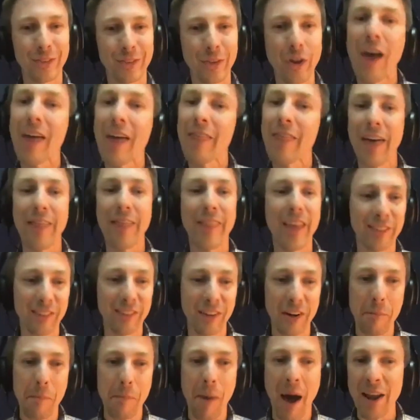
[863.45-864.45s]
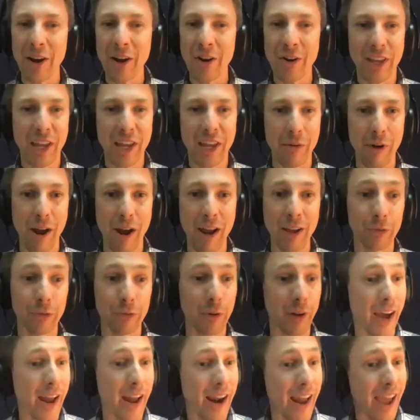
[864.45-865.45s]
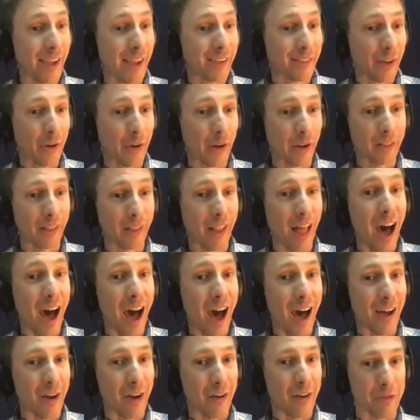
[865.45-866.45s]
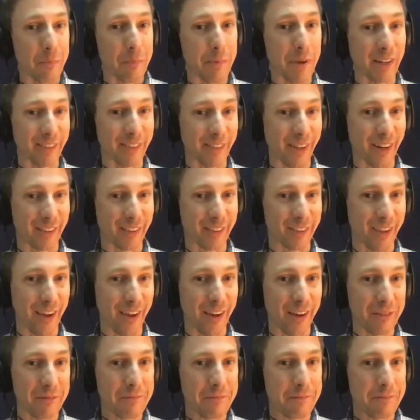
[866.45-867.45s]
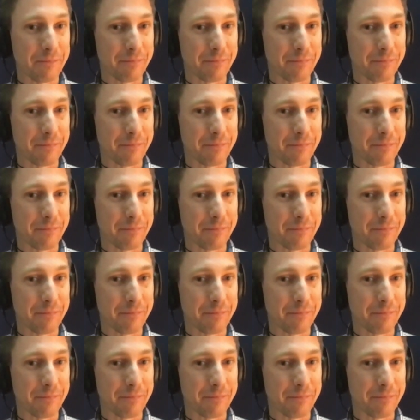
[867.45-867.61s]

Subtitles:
So, and that's in a minor key, right? So it kind of hangs out a lot of the pentatonic scale.